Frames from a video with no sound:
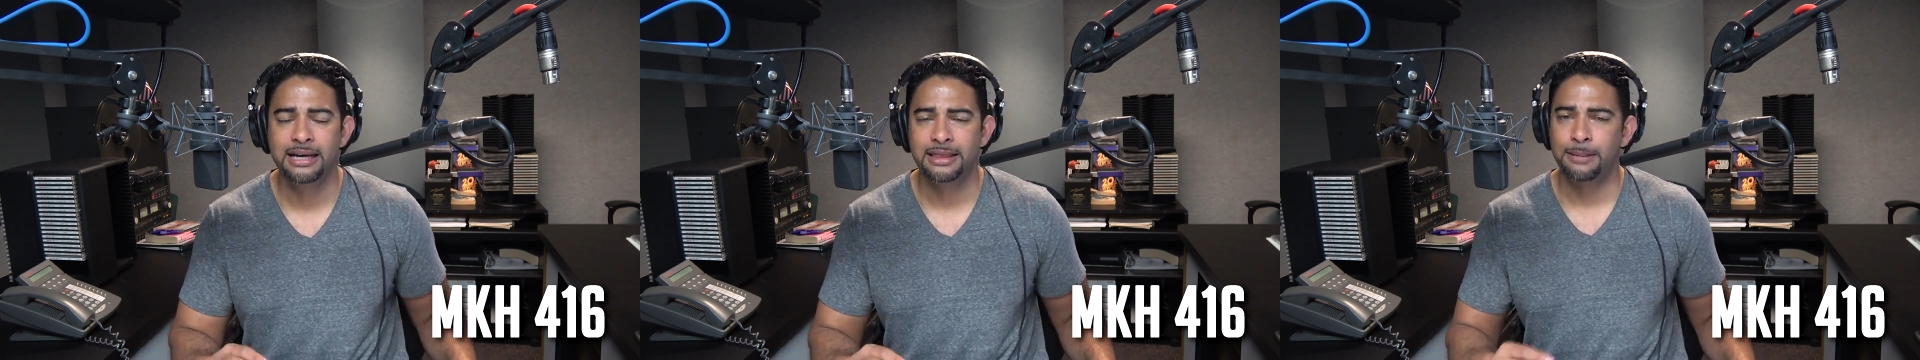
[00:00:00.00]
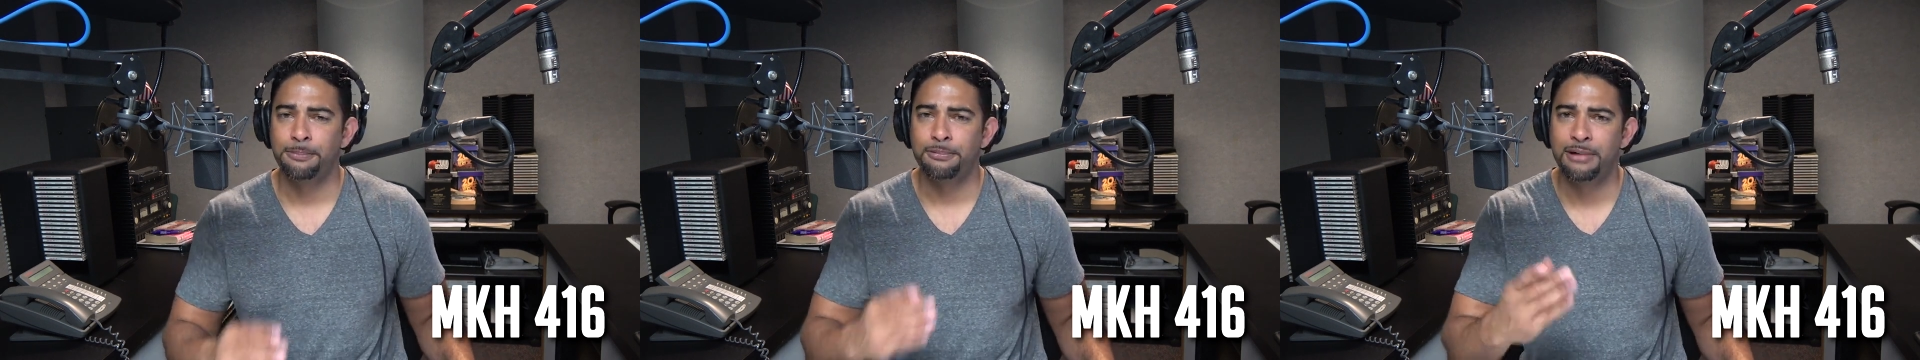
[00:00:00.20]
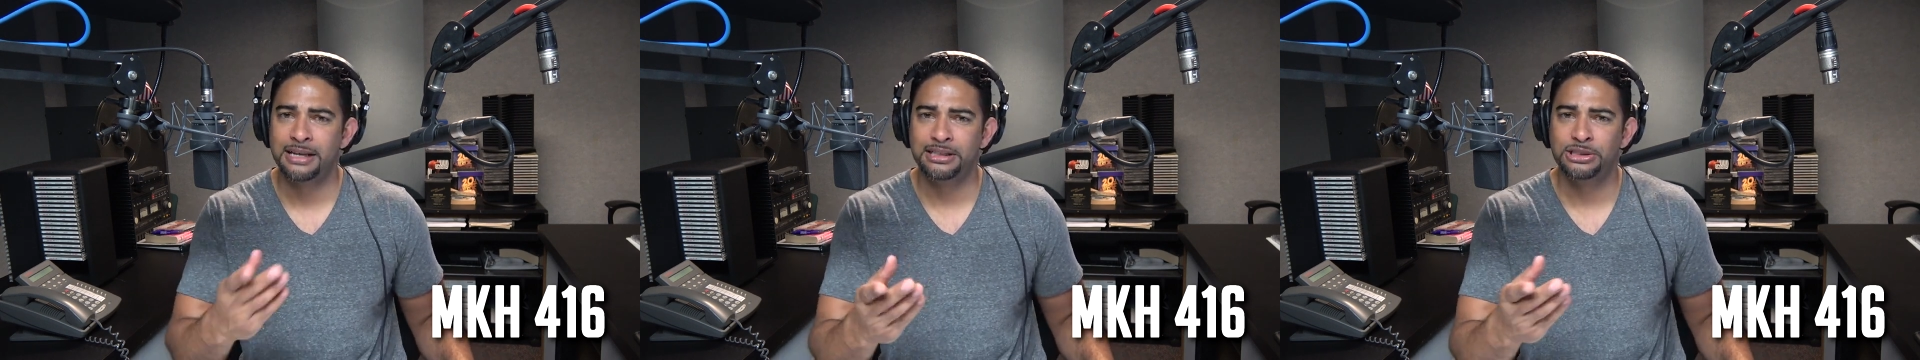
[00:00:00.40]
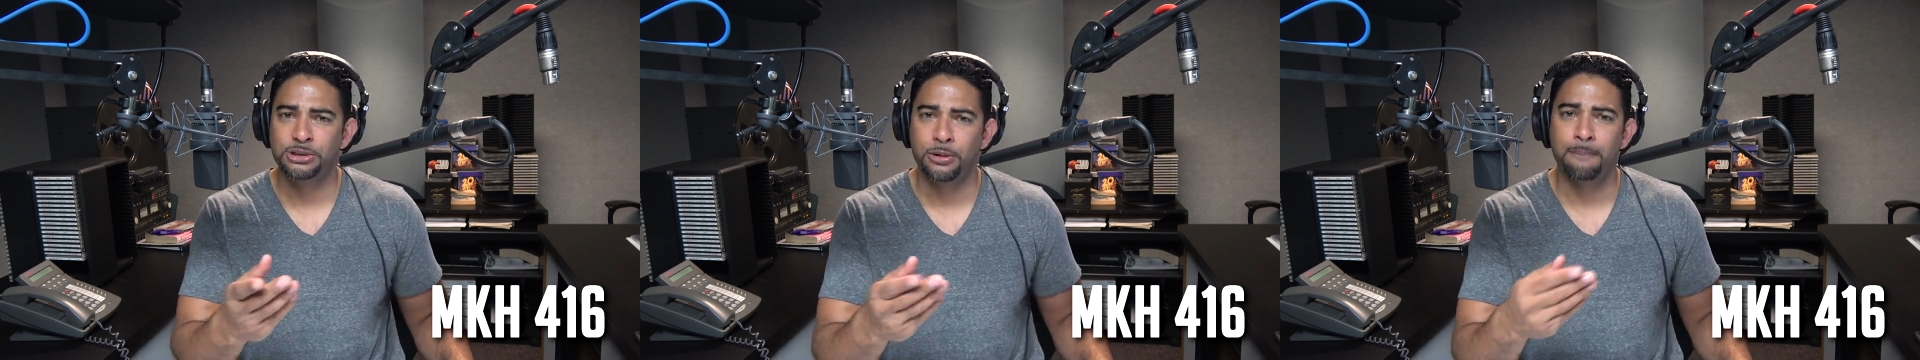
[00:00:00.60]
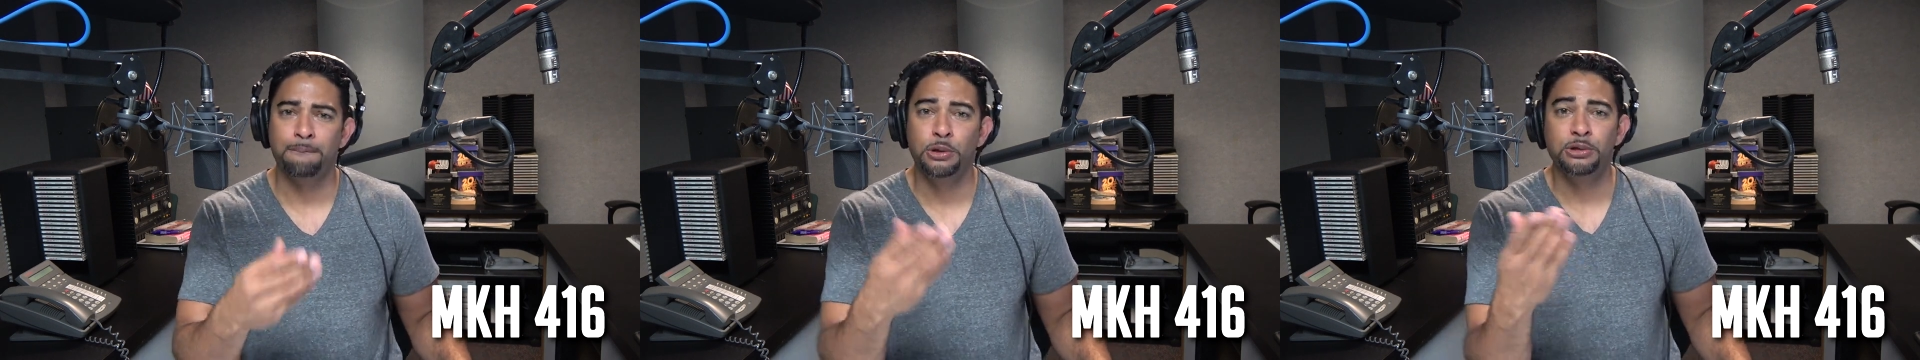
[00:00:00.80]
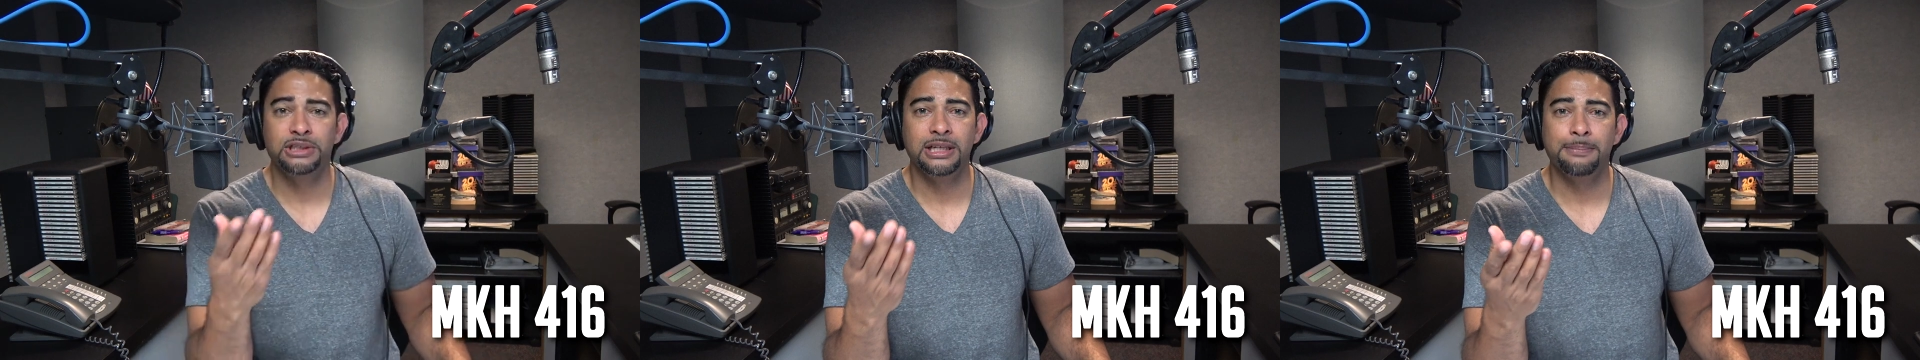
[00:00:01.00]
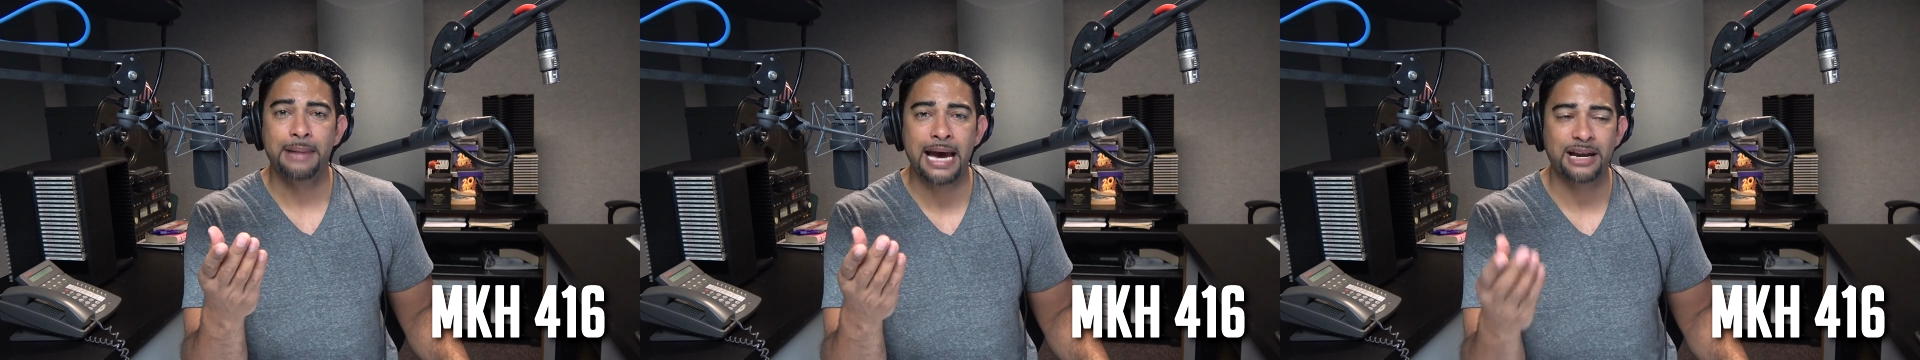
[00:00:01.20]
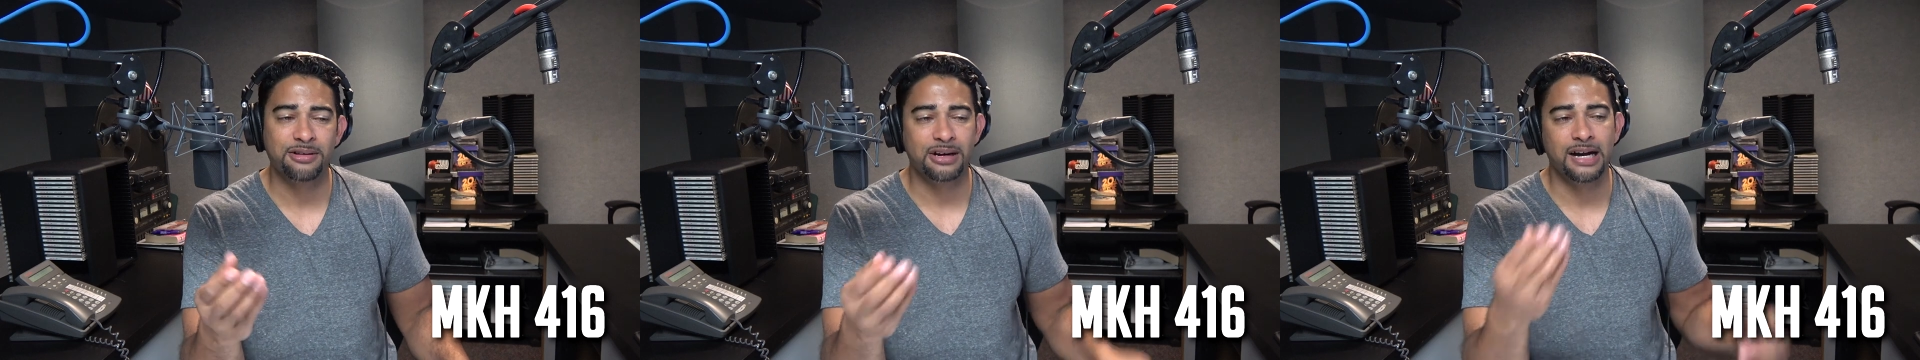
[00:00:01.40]
the presence or boosting
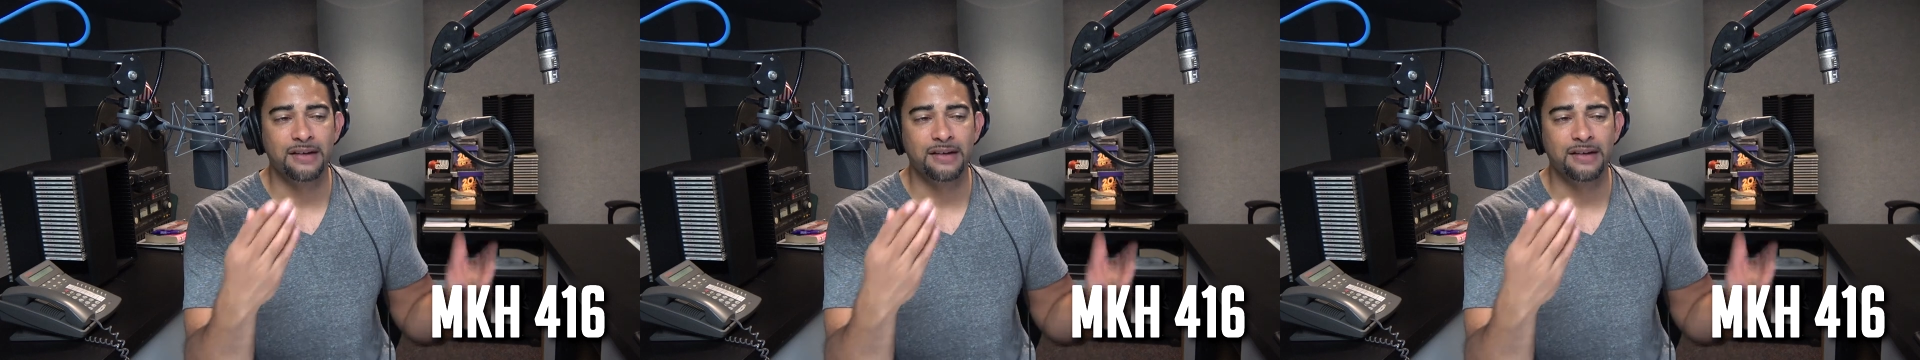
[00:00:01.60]
pattern